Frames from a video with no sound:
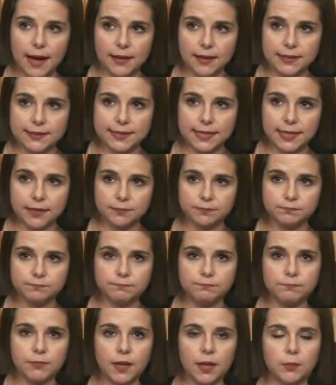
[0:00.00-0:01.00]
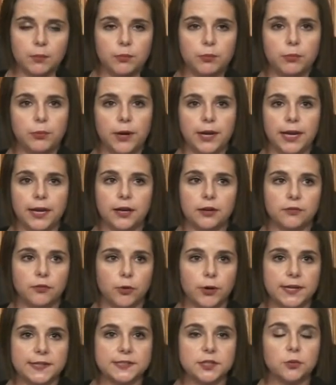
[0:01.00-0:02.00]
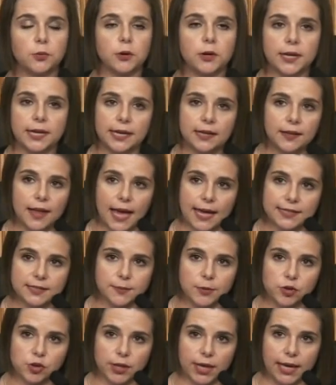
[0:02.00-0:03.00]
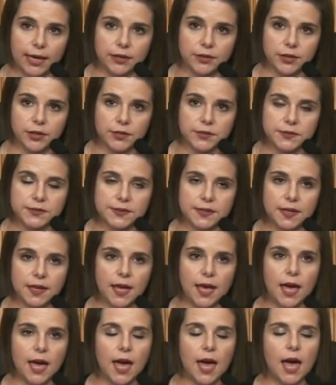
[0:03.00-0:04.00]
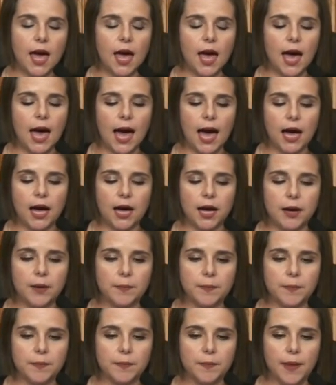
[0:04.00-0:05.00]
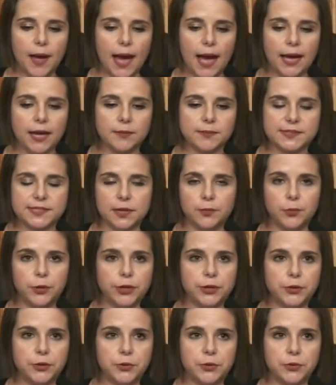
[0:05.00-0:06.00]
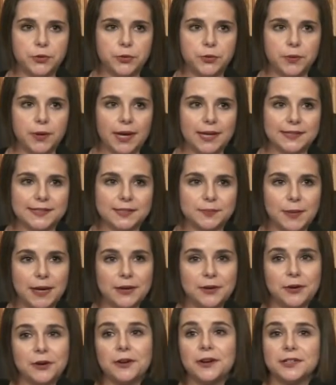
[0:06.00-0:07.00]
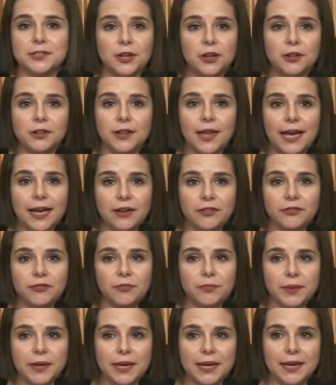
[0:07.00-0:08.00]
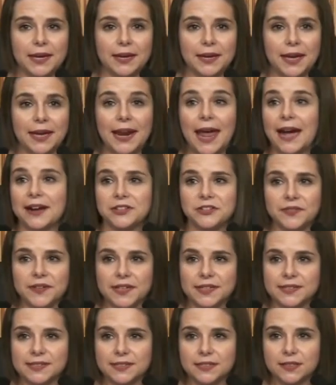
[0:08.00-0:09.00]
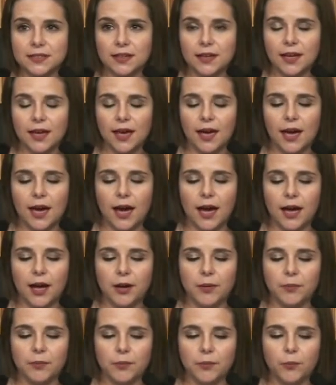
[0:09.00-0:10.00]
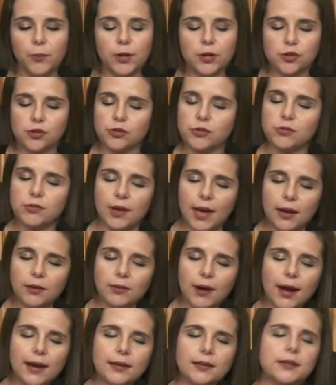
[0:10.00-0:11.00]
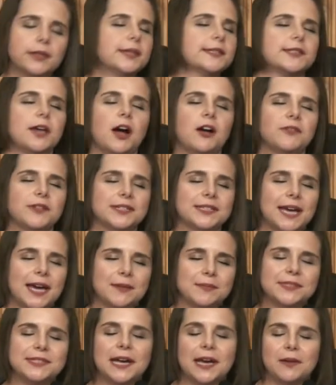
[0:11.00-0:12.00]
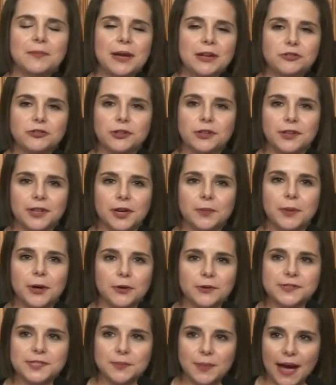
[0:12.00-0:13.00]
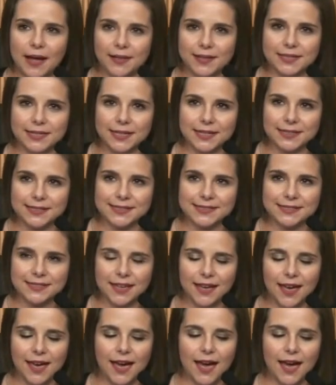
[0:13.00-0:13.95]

policy, bringing a voice to working class Michiganders. Um, I am someone who has spent her adult life being an activist, um, which ironically is oftentimes diametrically opposed to politics.